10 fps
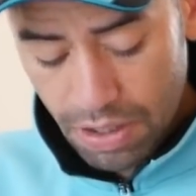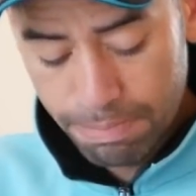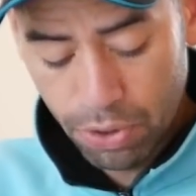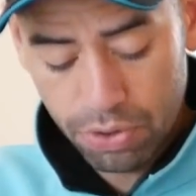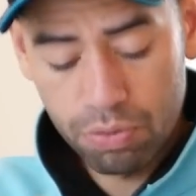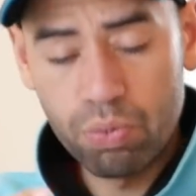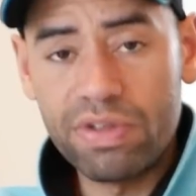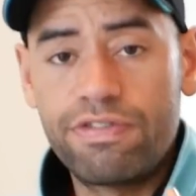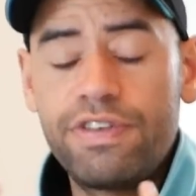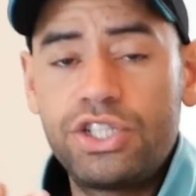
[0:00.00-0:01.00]
But
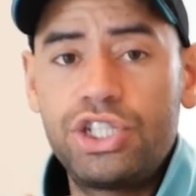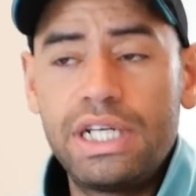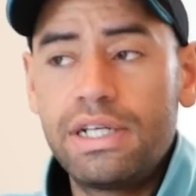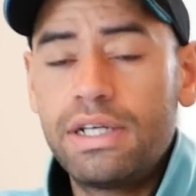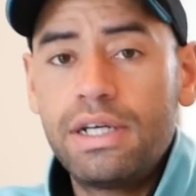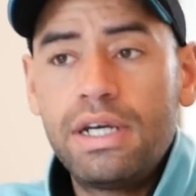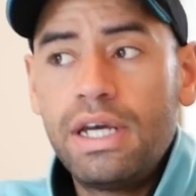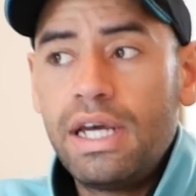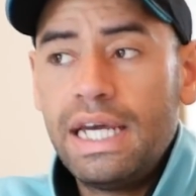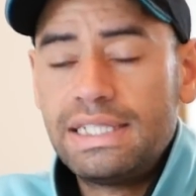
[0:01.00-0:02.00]
with fishing,
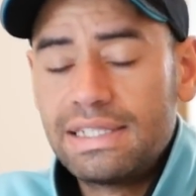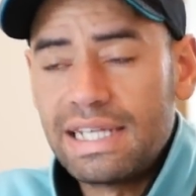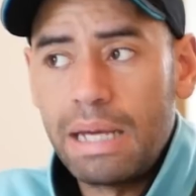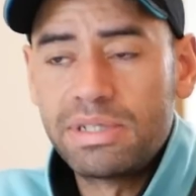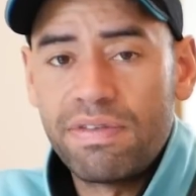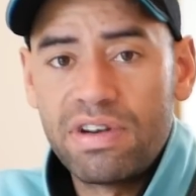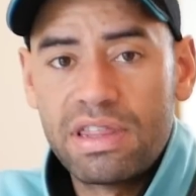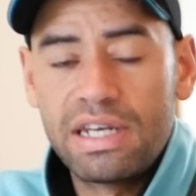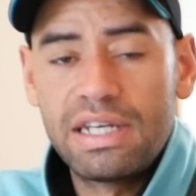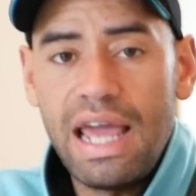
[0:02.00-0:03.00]
it's the same as
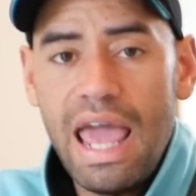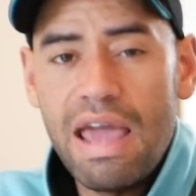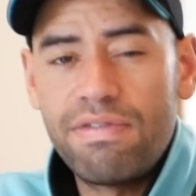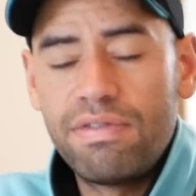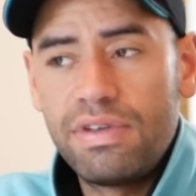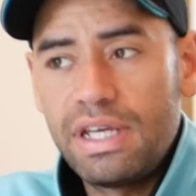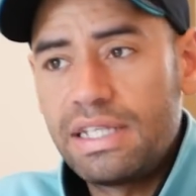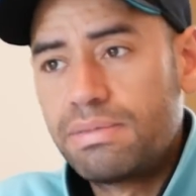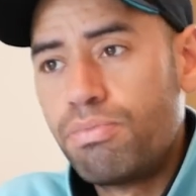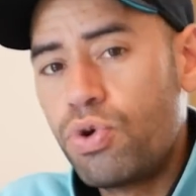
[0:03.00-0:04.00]
everything.
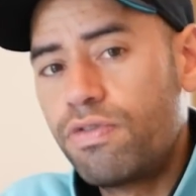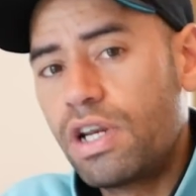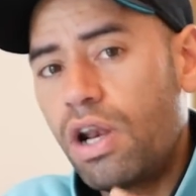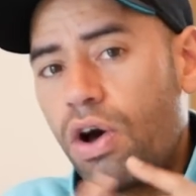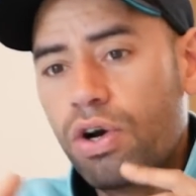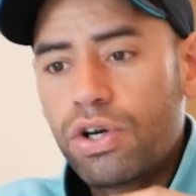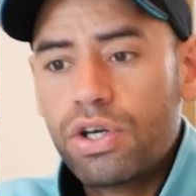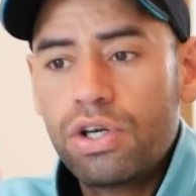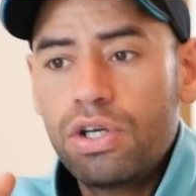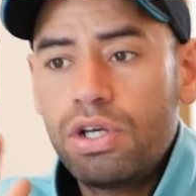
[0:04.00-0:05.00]
It's moving along
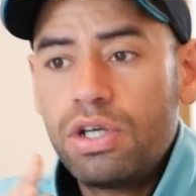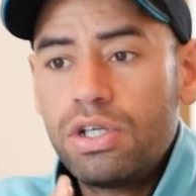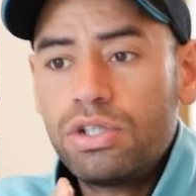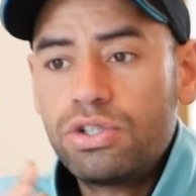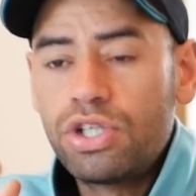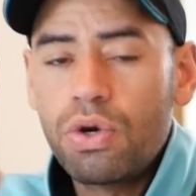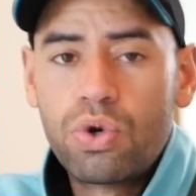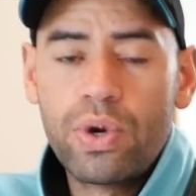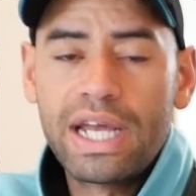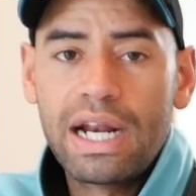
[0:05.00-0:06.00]
so
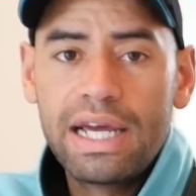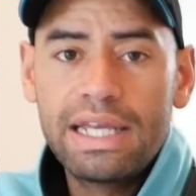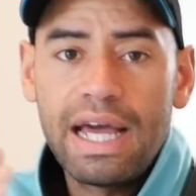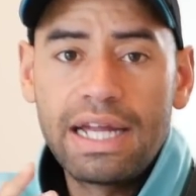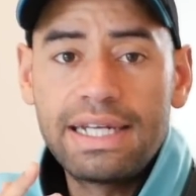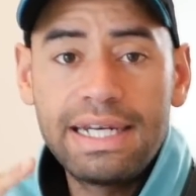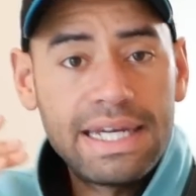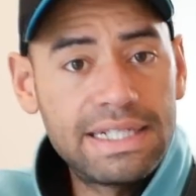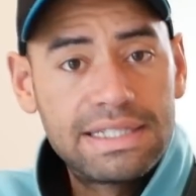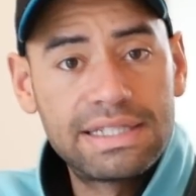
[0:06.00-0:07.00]
quickly, and you
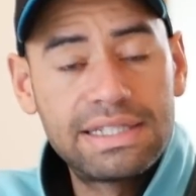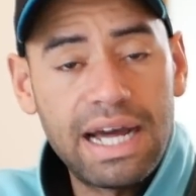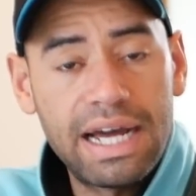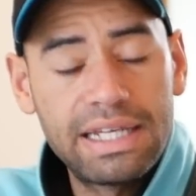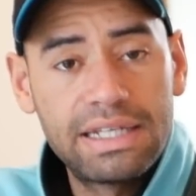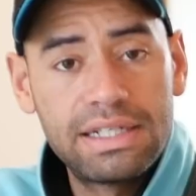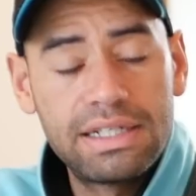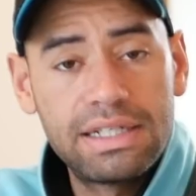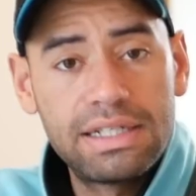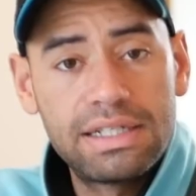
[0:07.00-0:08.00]
need to stay
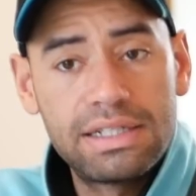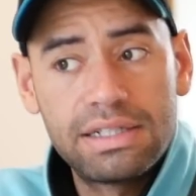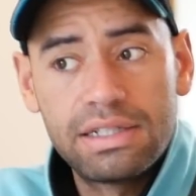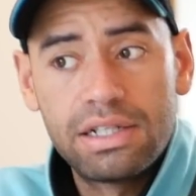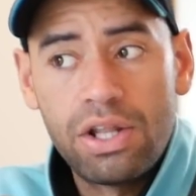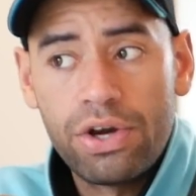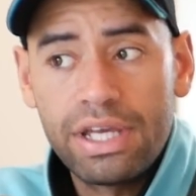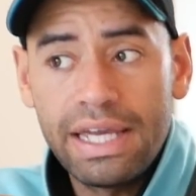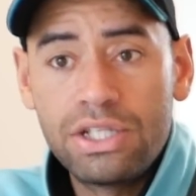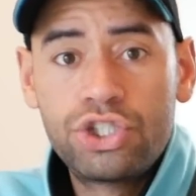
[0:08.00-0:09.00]

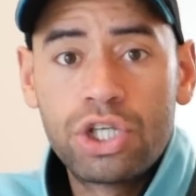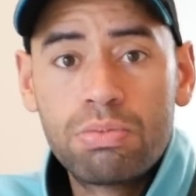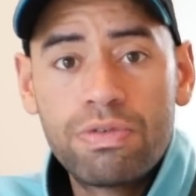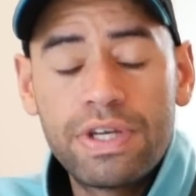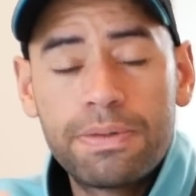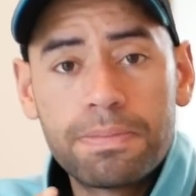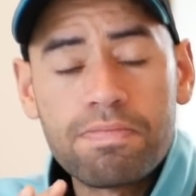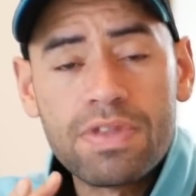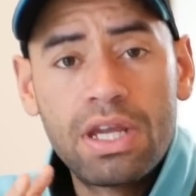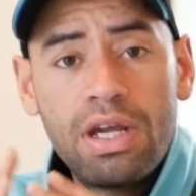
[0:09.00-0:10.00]
like in tune with it.
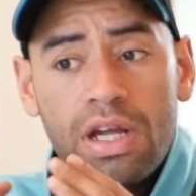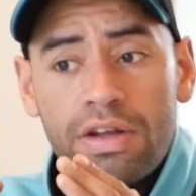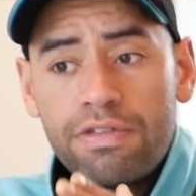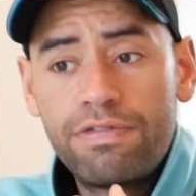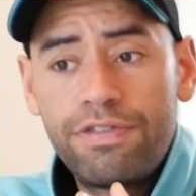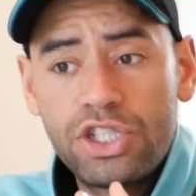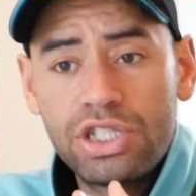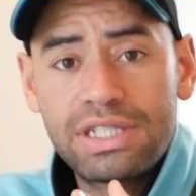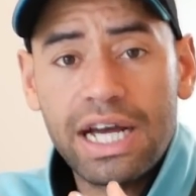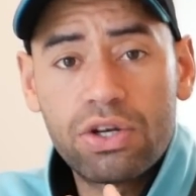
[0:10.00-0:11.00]
Fishing
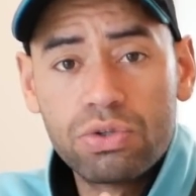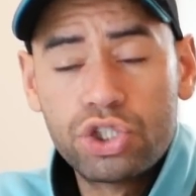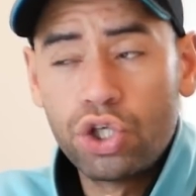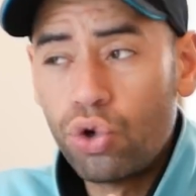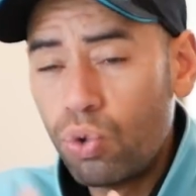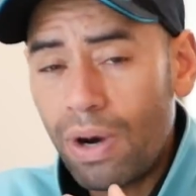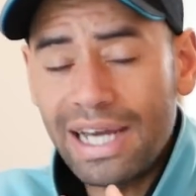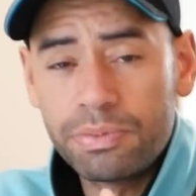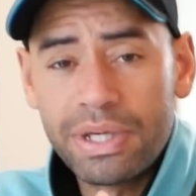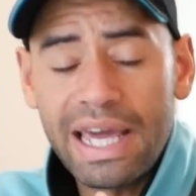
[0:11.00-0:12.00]
tackle should
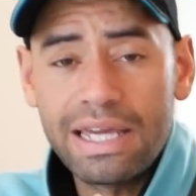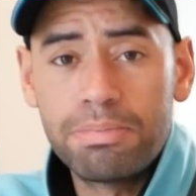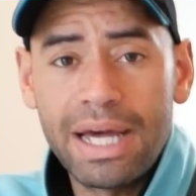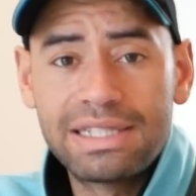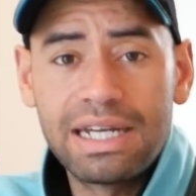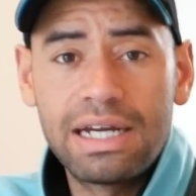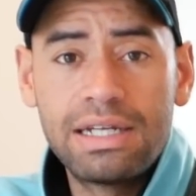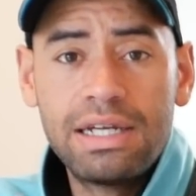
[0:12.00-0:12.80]
always be getting better,